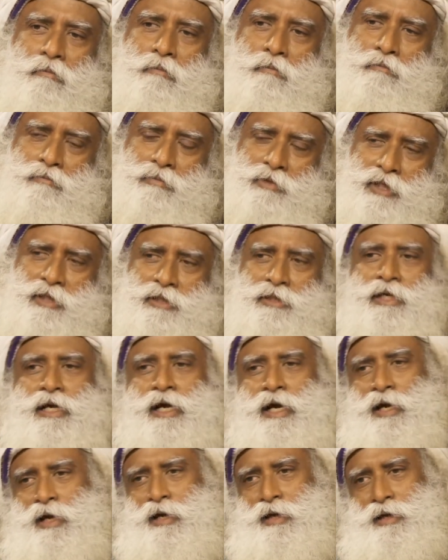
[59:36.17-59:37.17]
this
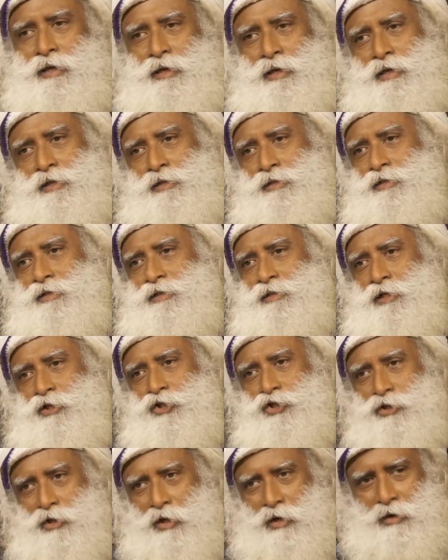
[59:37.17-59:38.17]
guy is a
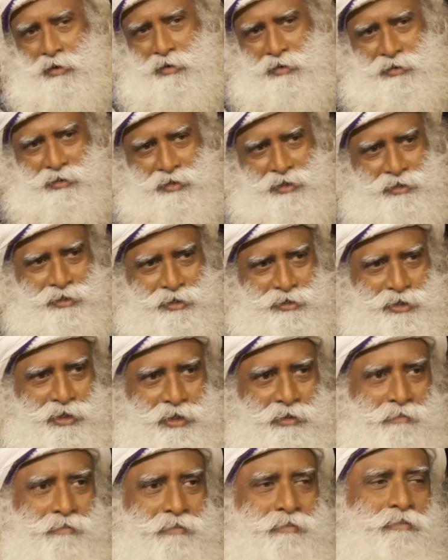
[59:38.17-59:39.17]
star in the
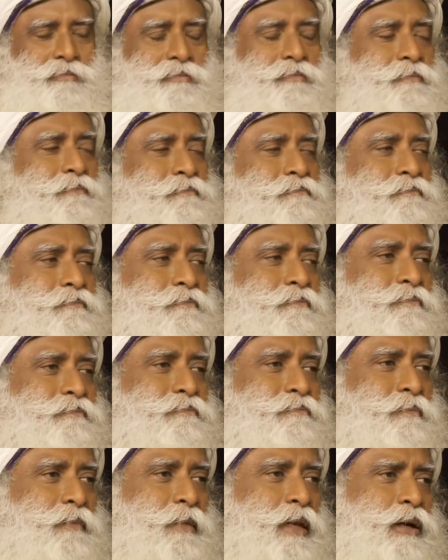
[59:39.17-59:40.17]
team.
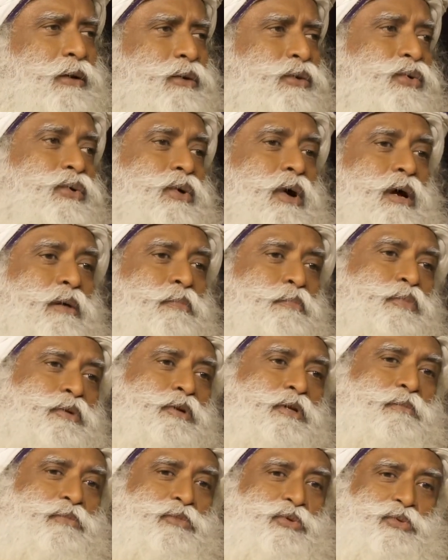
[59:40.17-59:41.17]
You can't
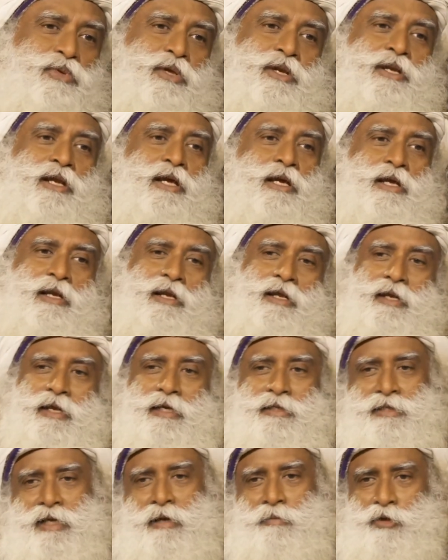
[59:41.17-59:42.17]
put him through the regular
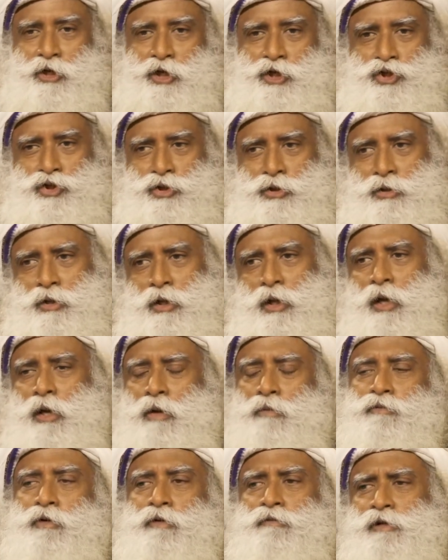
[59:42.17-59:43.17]
examination.
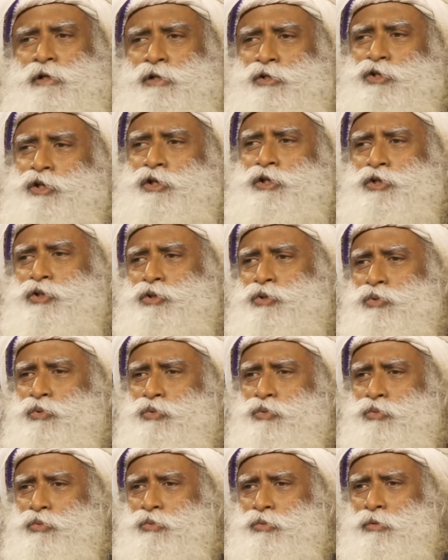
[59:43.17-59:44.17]
We will just
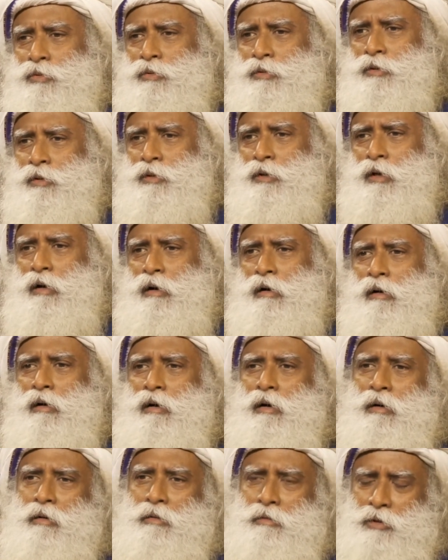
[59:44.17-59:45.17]
do,
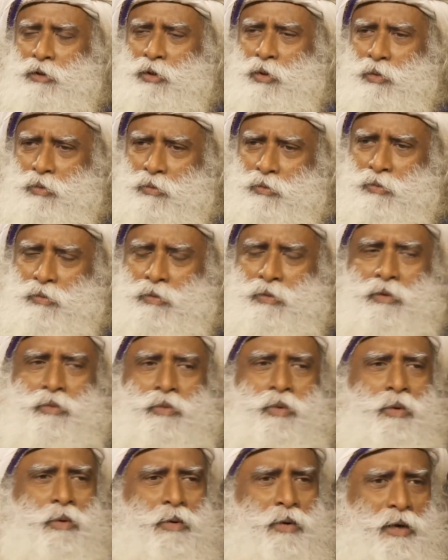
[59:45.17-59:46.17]
you know,
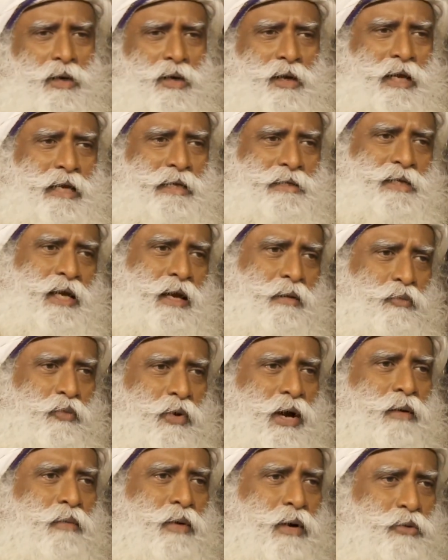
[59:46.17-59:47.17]
oral exam,
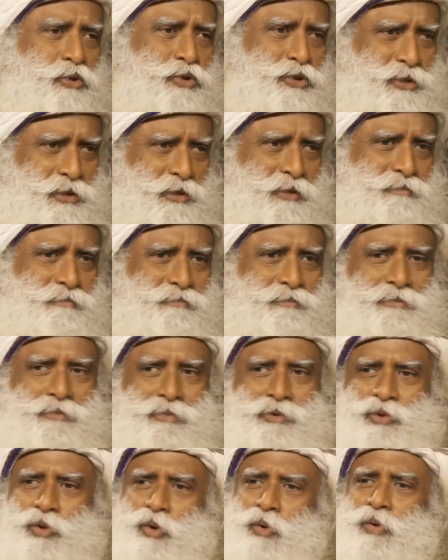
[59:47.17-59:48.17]

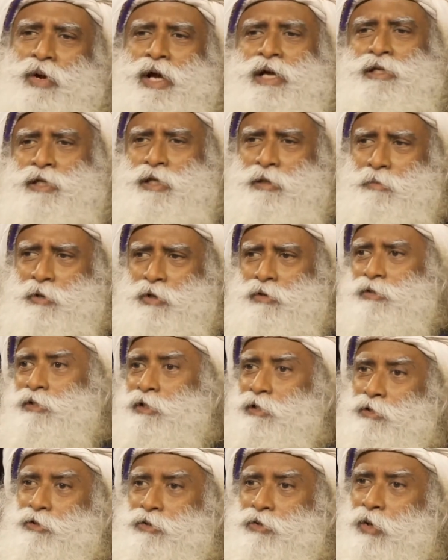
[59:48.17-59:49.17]
YYOC. No writing, because
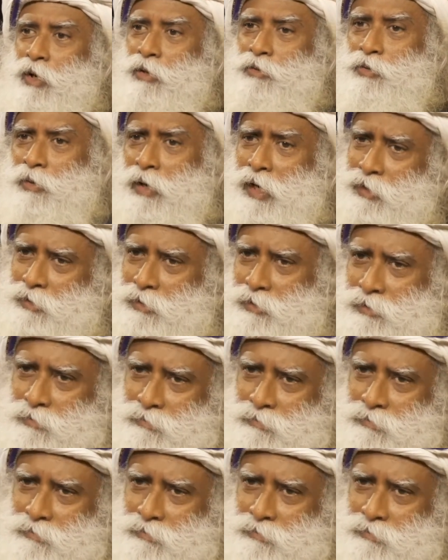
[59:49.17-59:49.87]
he doesn't know how to write.